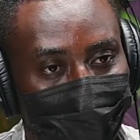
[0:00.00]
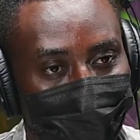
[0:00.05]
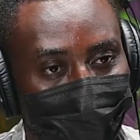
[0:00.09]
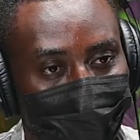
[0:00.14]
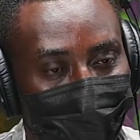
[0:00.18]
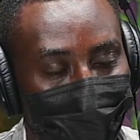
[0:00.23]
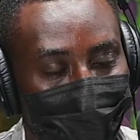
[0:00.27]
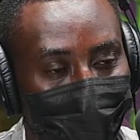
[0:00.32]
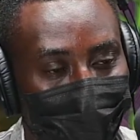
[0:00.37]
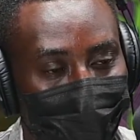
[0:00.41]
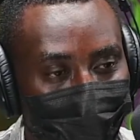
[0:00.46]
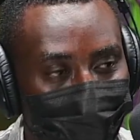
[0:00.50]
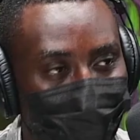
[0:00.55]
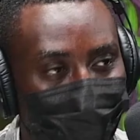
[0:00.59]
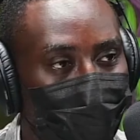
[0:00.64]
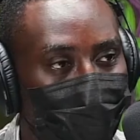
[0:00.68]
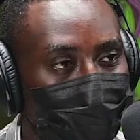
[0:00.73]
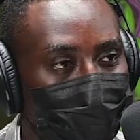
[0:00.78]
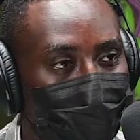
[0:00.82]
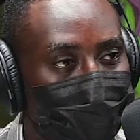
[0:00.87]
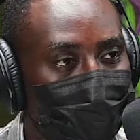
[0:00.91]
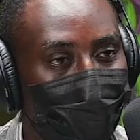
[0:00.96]
export
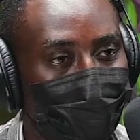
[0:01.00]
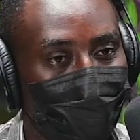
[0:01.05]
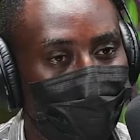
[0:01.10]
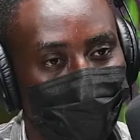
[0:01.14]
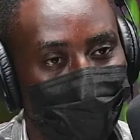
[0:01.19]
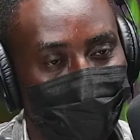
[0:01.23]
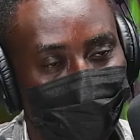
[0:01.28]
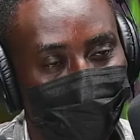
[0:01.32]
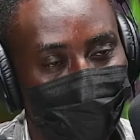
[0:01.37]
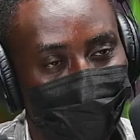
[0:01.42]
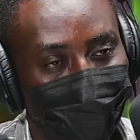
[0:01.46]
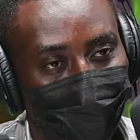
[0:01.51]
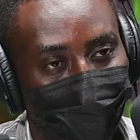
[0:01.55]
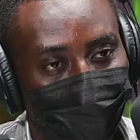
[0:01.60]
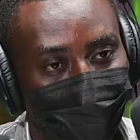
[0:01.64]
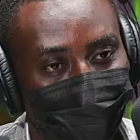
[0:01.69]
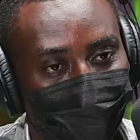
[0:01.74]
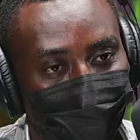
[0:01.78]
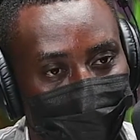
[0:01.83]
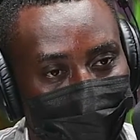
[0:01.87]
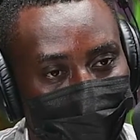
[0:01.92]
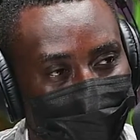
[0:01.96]
commodity of
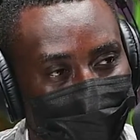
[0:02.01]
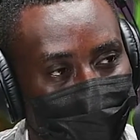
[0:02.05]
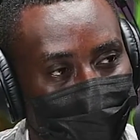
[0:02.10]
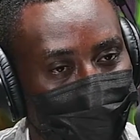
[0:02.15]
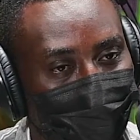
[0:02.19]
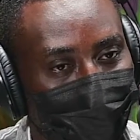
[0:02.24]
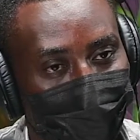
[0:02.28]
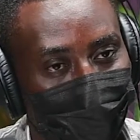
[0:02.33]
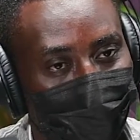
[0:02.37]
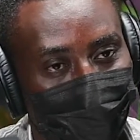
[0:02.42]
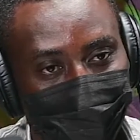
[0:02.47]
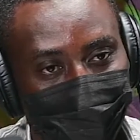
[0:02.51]
Zambia, so.